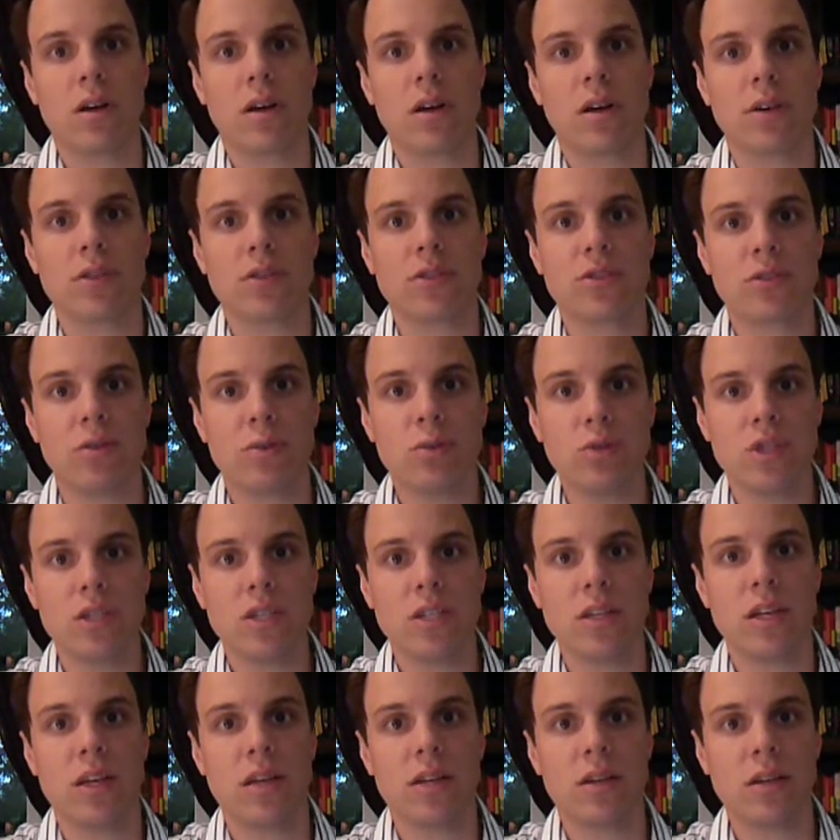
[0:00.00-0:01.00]

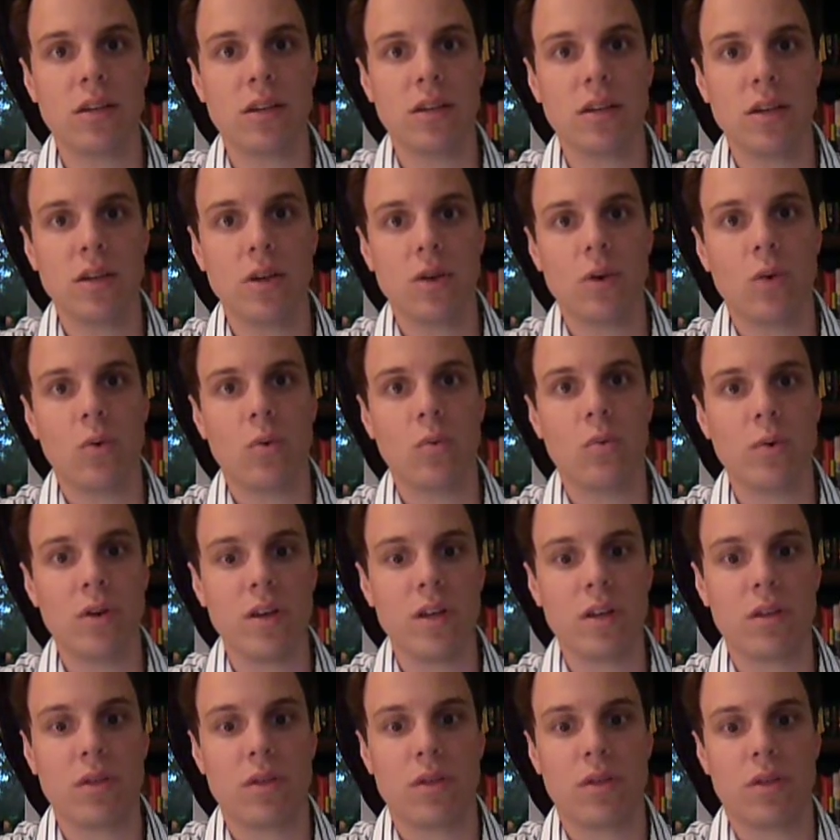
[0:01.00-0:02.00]
associated
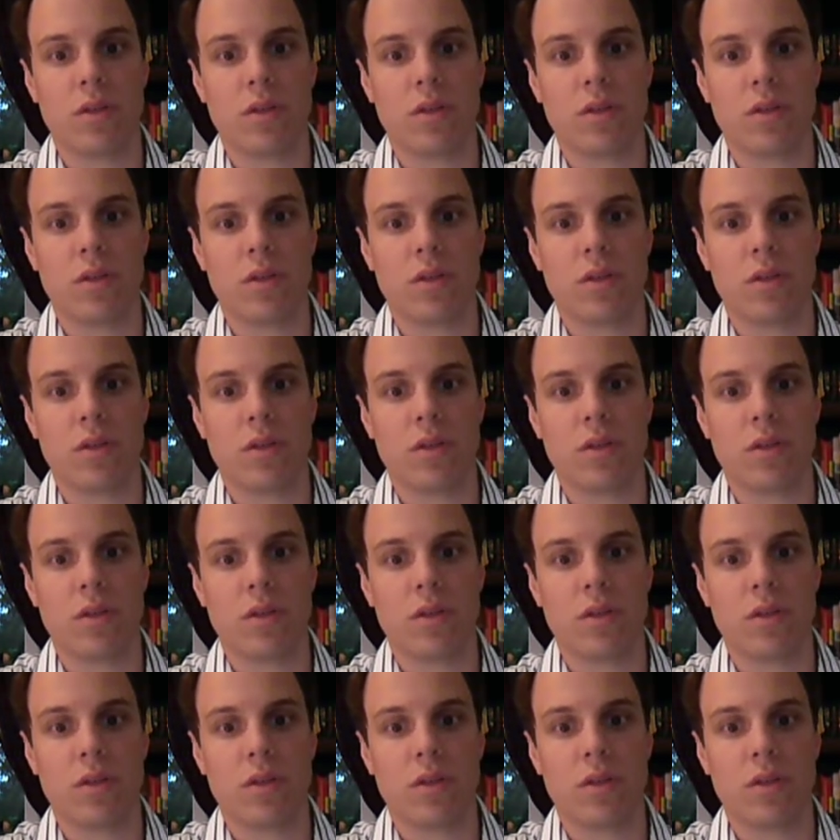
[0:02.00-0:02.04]
with